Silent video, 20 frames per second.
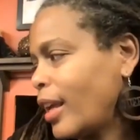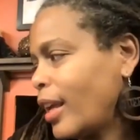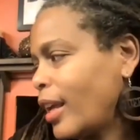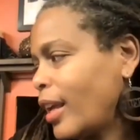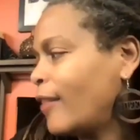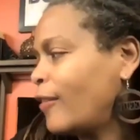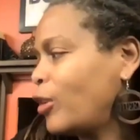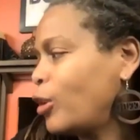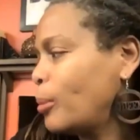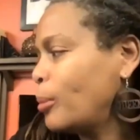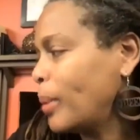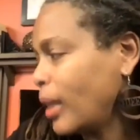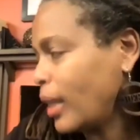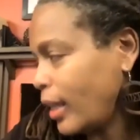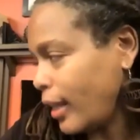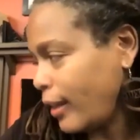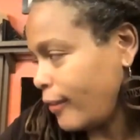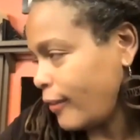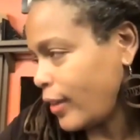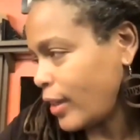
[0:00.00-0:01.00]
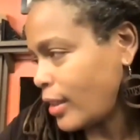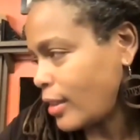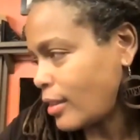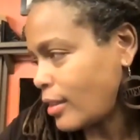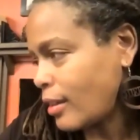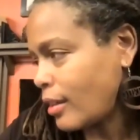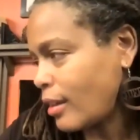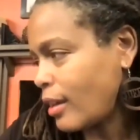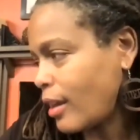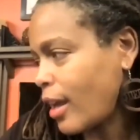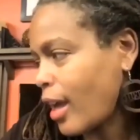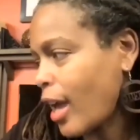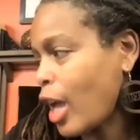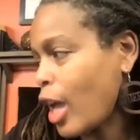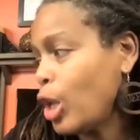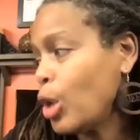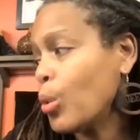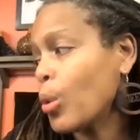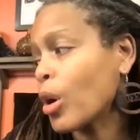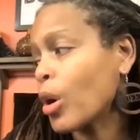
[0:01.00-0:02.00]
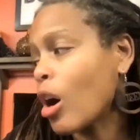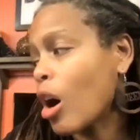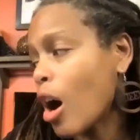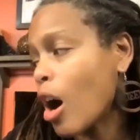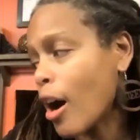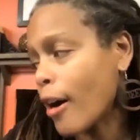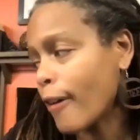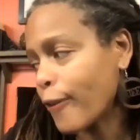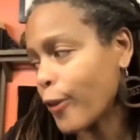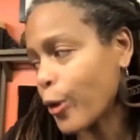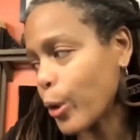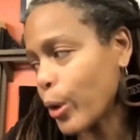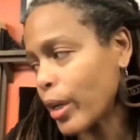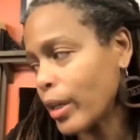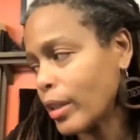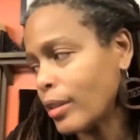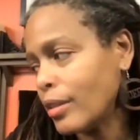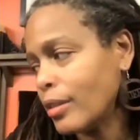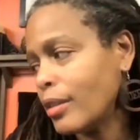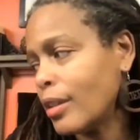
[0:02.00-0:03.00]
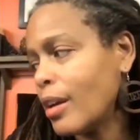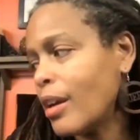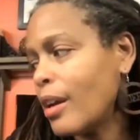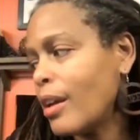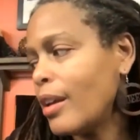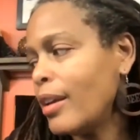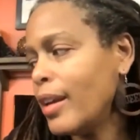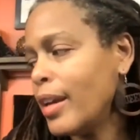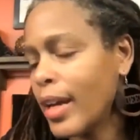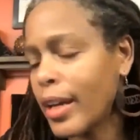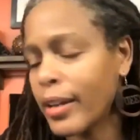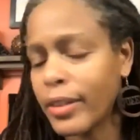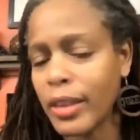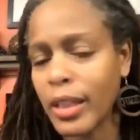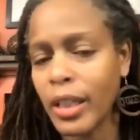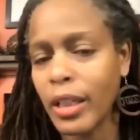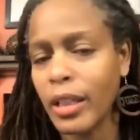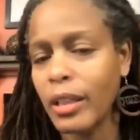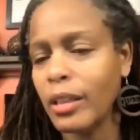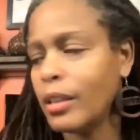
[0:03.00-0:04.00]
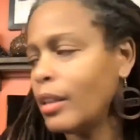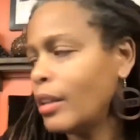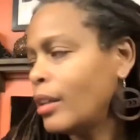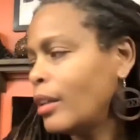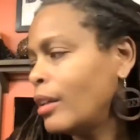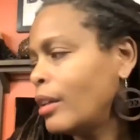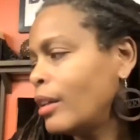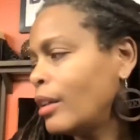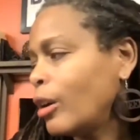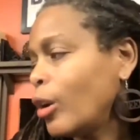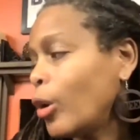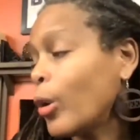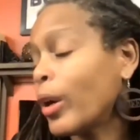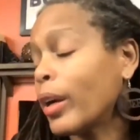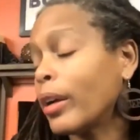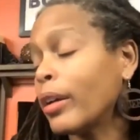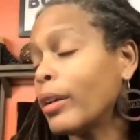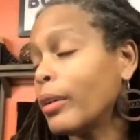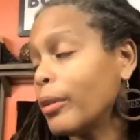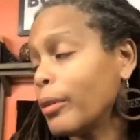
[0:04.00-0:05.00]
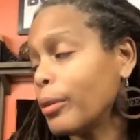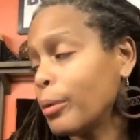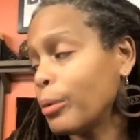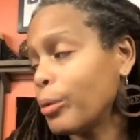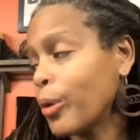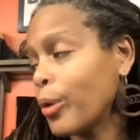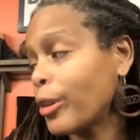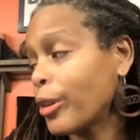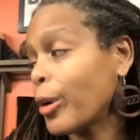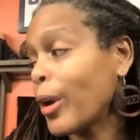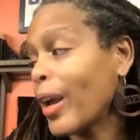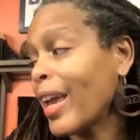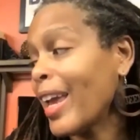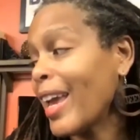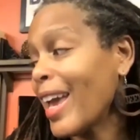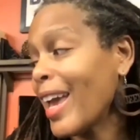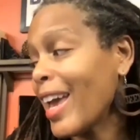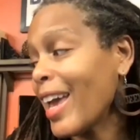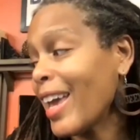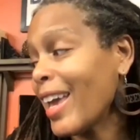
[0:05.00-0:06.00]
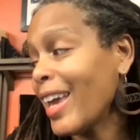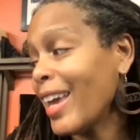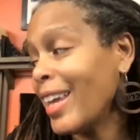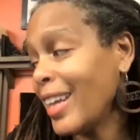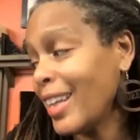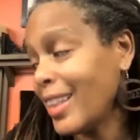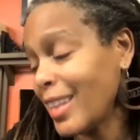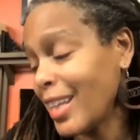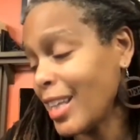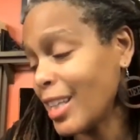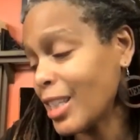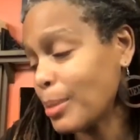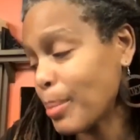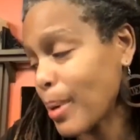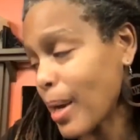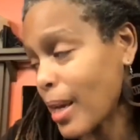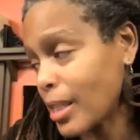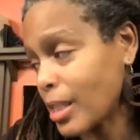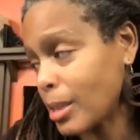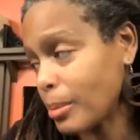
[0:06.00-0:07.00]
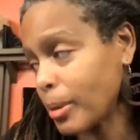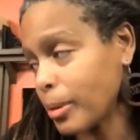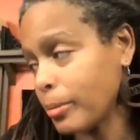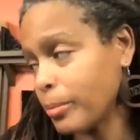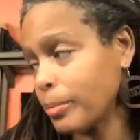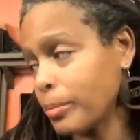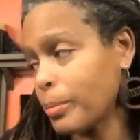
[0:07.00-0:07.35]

if you believe it, and you work hard for it, nothing, or rather anything is possible.